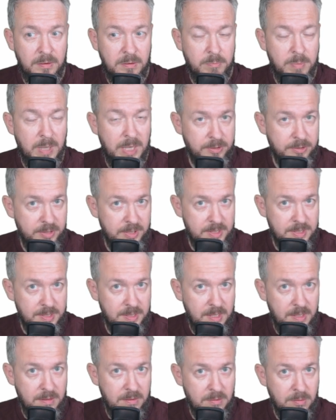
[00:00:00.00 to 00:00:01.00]
the battery
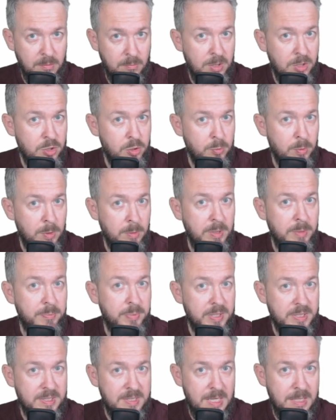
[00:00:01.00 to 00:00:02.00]
state, which will be
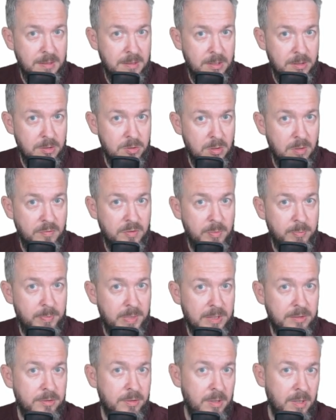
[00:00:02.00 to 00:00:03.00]
percentage of the
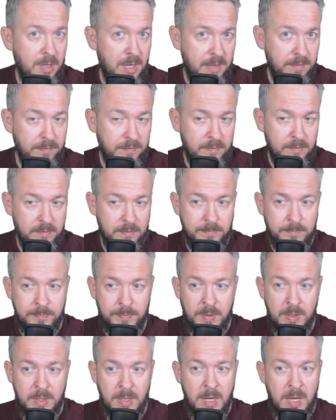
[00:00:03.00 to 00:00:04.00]
battery left,
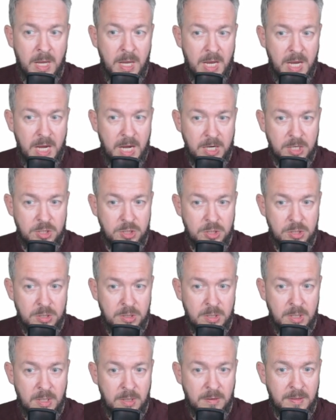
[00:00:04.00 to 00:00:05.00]

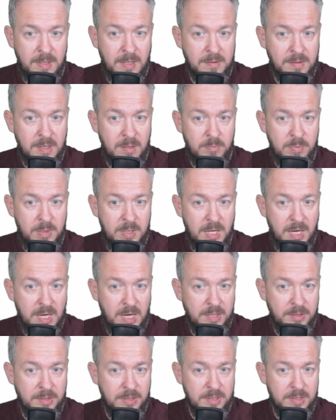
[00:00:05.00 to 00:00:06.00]
action that can be
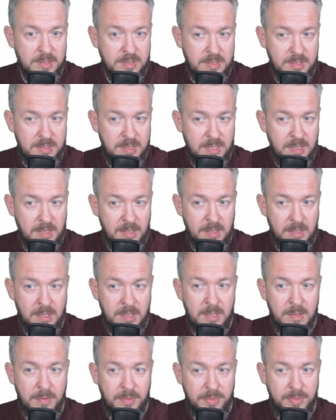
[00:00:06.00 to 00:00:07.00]
either single,
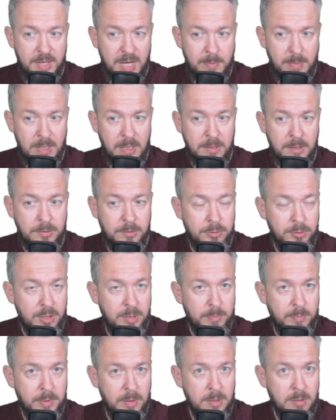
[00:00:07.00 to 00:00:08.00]
double,
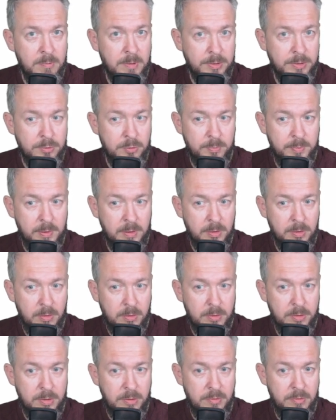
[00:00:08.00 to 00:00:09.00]
triple, quadruple
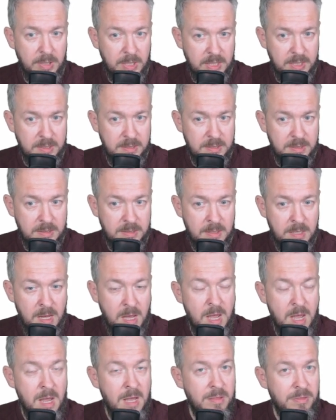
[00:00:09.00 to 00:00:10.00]
or release.
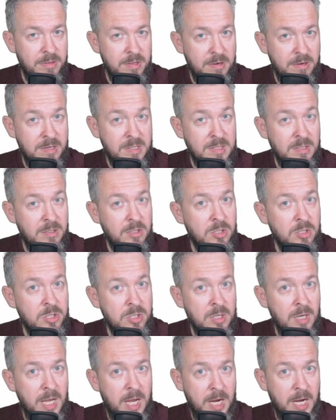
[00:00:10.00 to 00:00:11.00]
There is
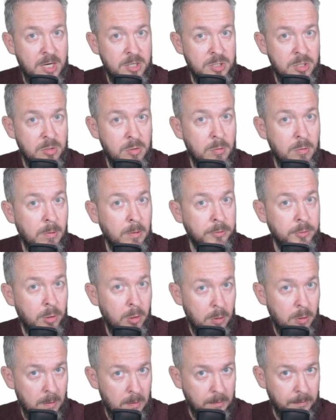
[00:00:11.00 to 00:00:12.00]
additional action called
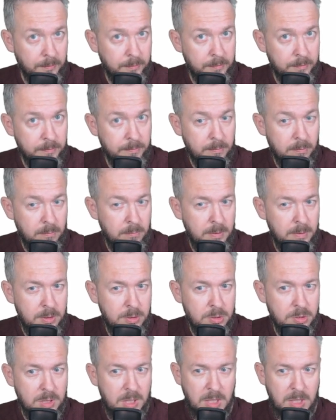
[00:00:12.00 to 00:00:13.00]
hold,
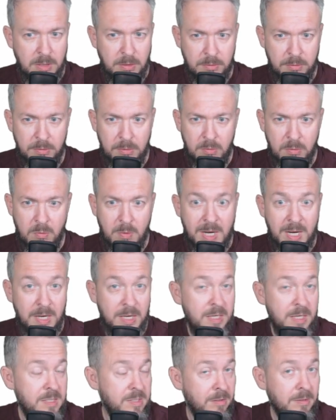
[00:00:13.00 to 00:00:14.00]
which I don't know why
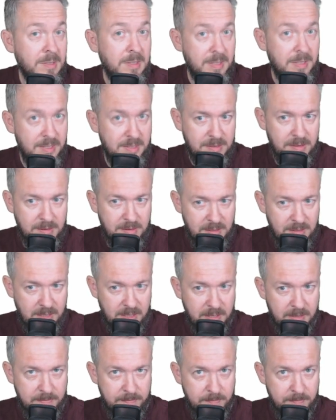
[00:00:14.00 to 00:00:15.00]
is not listed
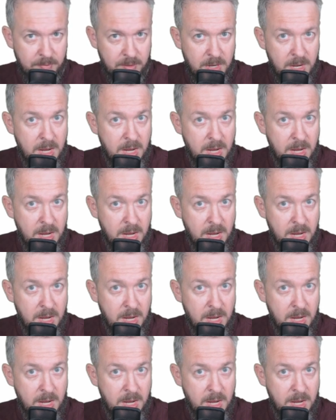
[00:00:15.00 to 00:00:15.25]
here.